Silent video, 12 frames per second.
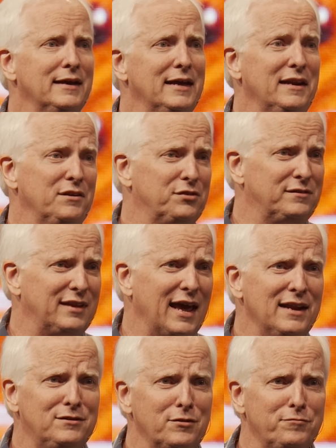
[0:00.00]
in his
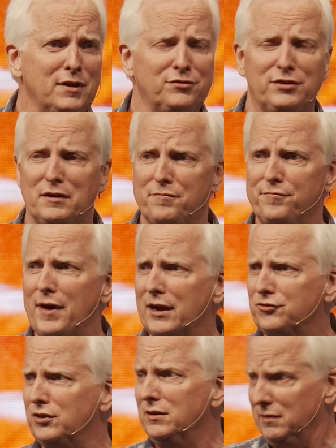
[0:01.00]
attentiveness and
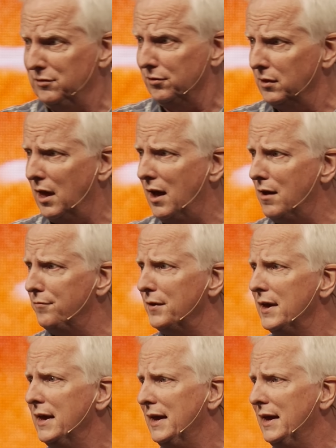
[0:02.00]
affection, his love,